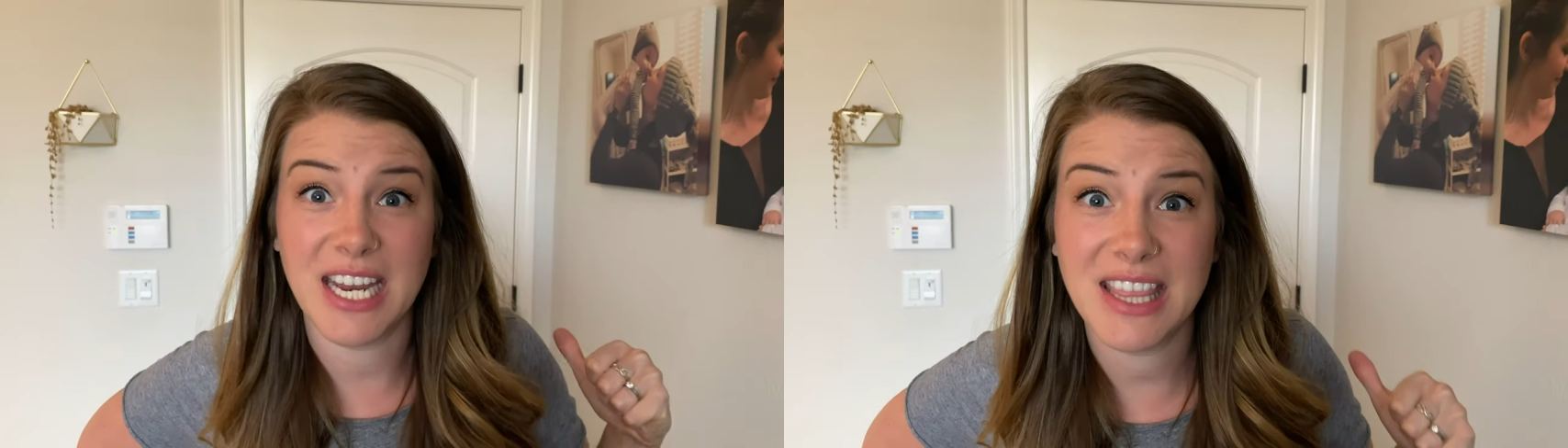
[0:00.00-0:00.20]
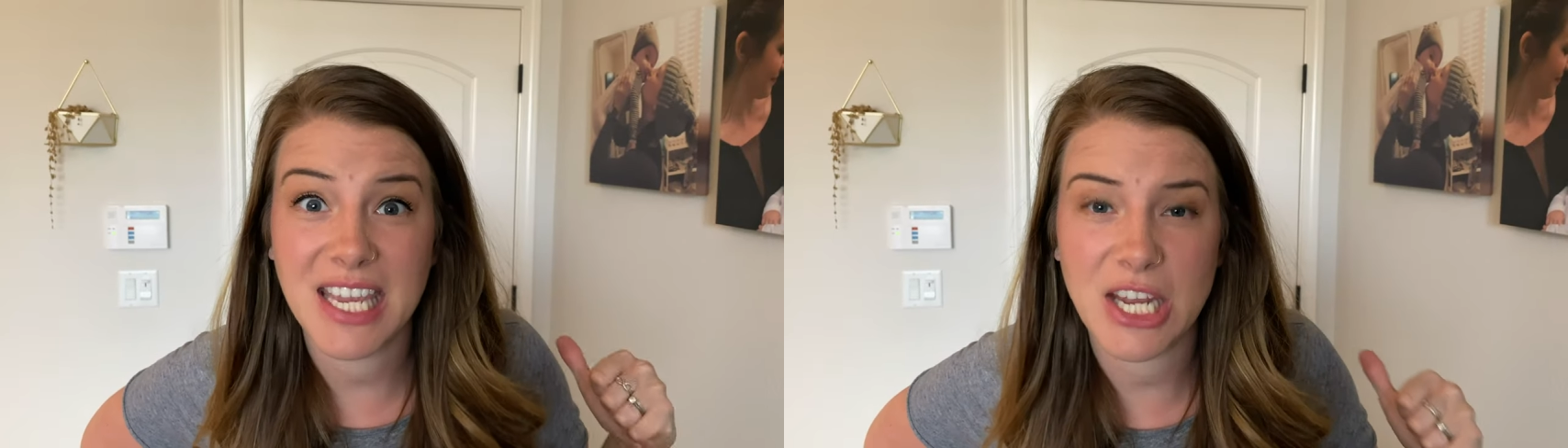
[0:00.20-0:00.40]

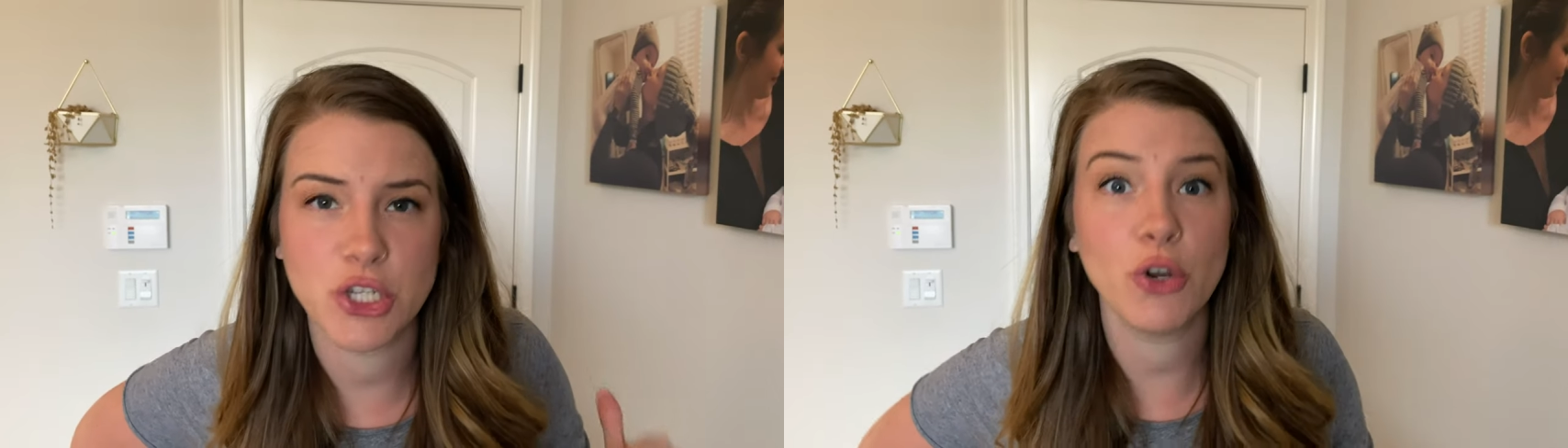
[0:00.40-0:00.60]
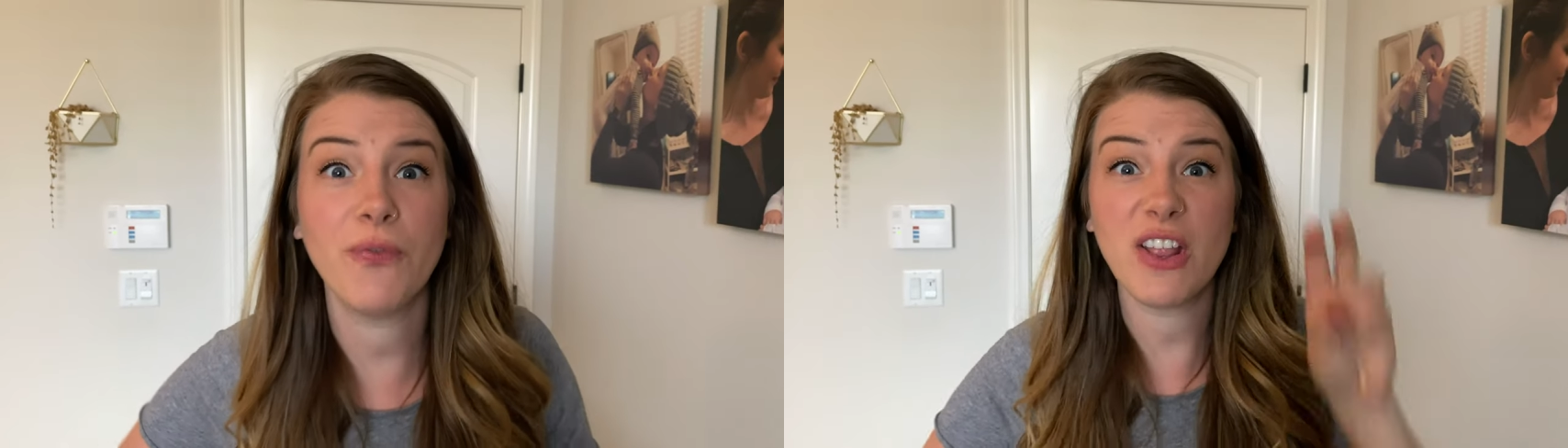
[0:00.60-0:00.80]
and in the
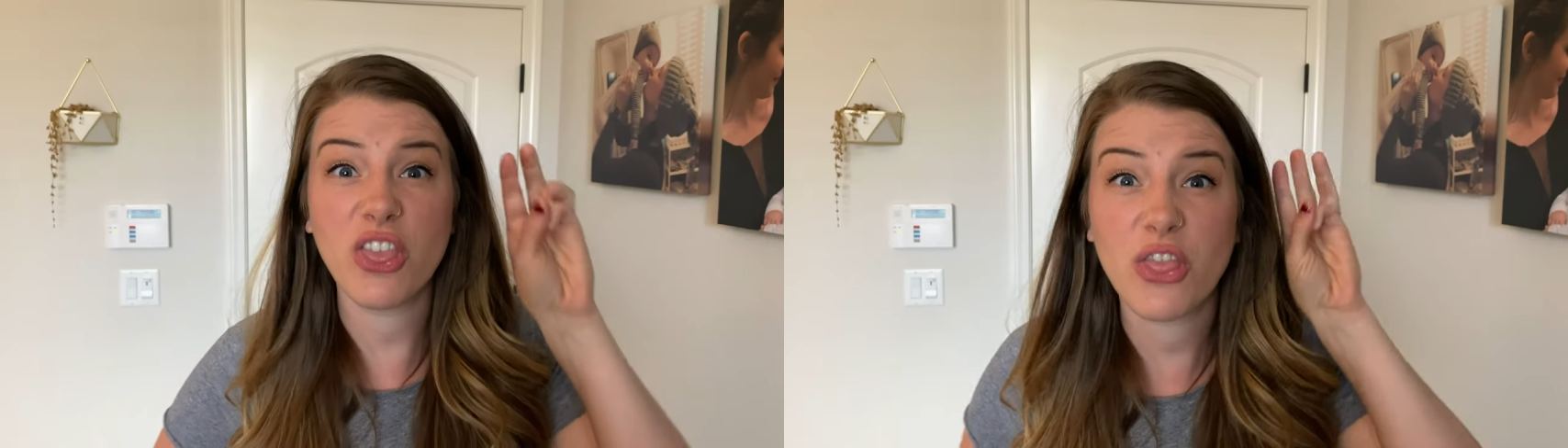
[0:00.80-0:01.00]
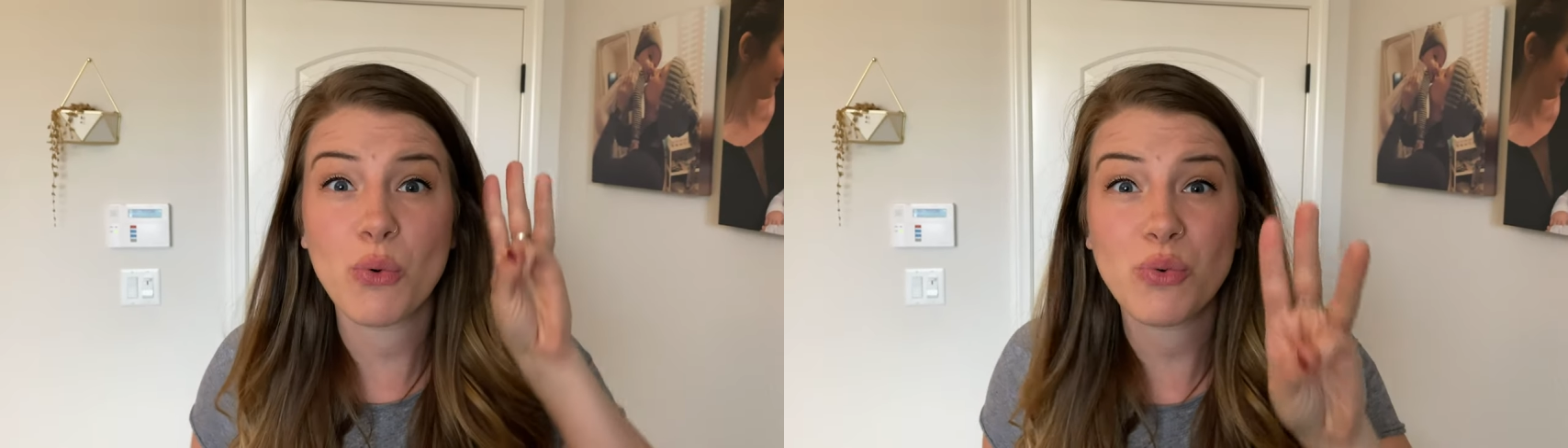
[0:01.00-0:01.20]
kitchen you'll
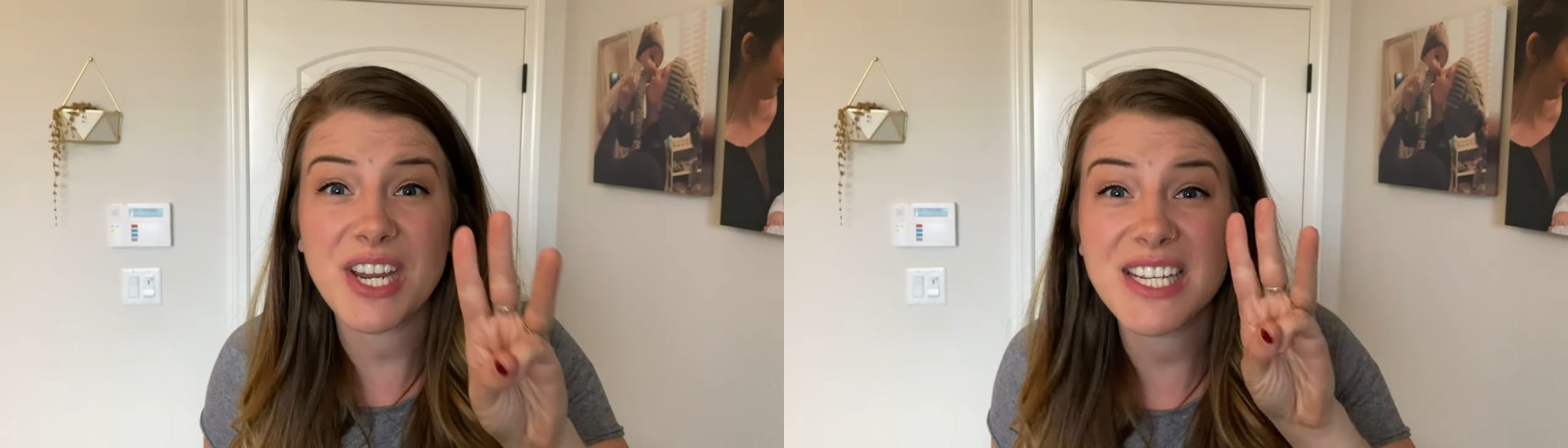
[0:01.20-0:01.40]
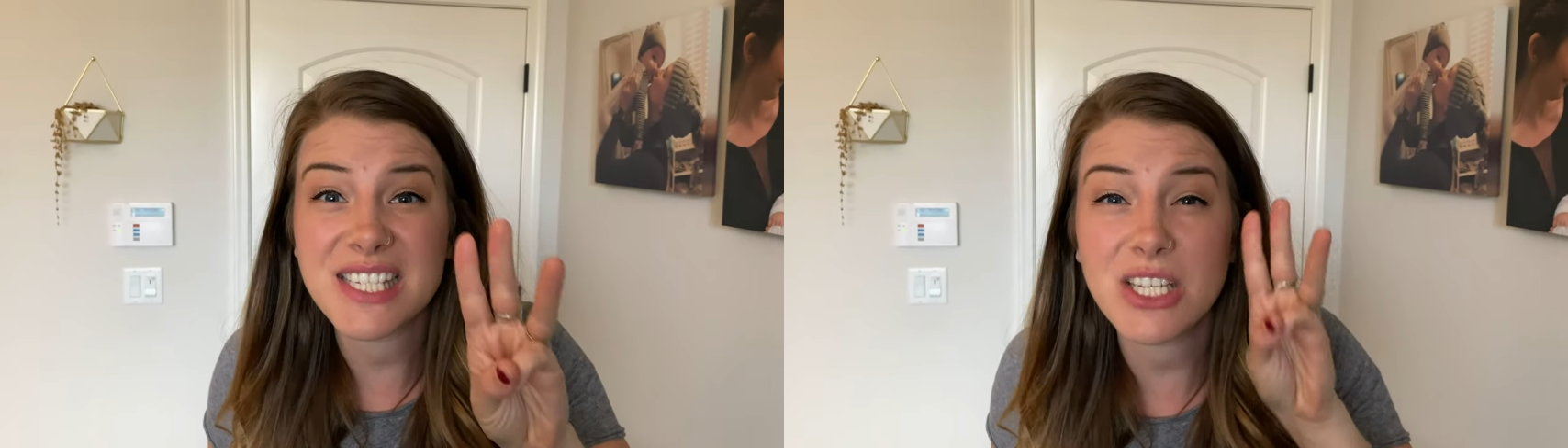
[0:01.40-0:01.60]
find
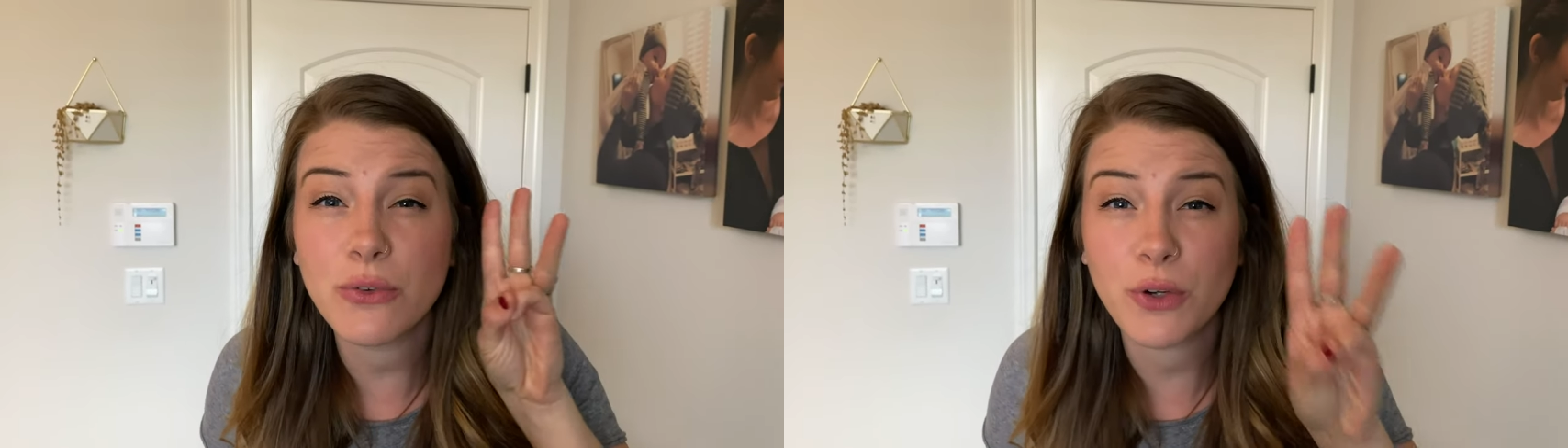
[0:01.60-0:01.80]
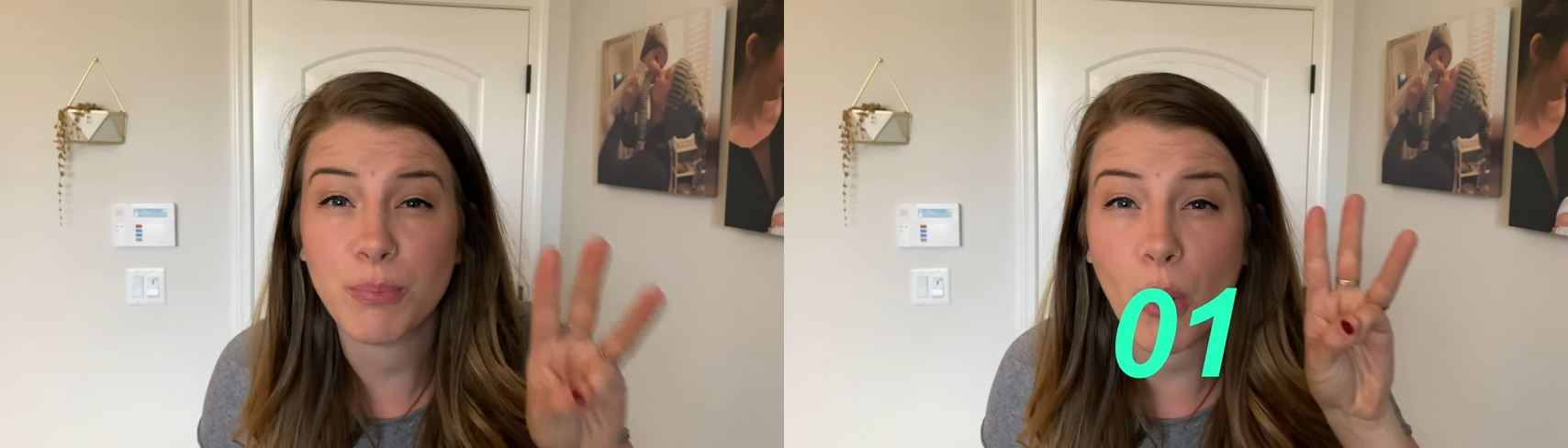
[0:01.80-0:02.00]
3
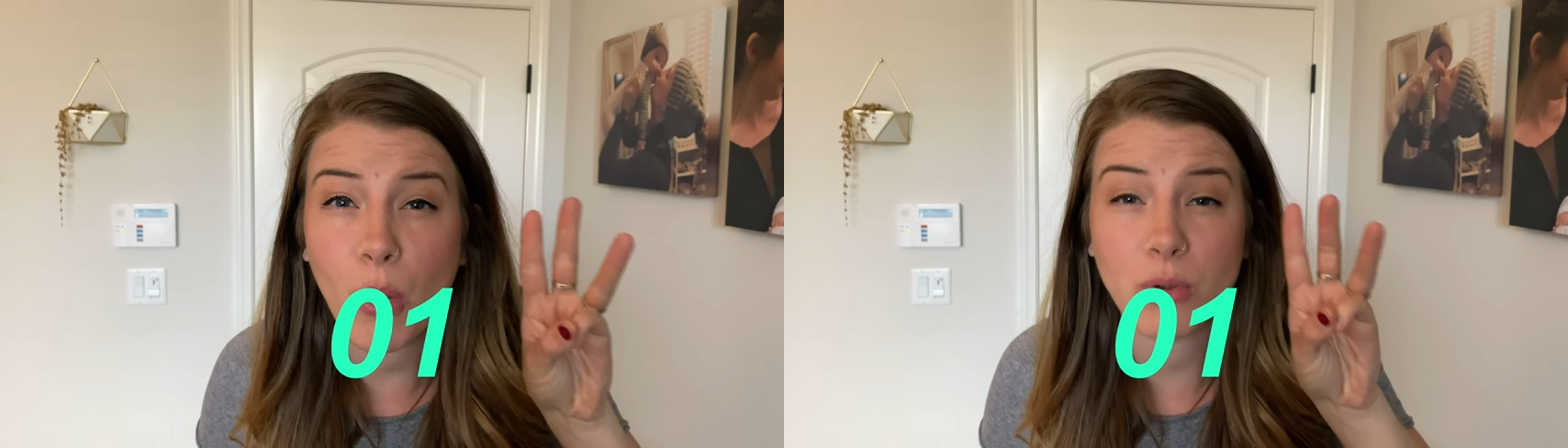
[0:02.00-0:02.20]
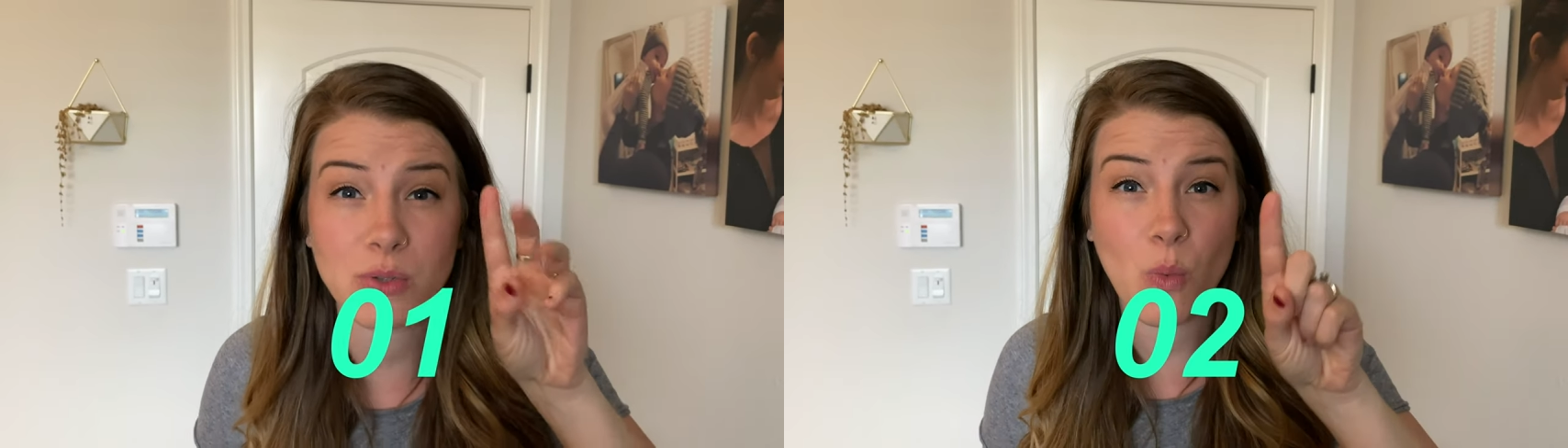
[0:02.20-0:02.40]
silver bowls.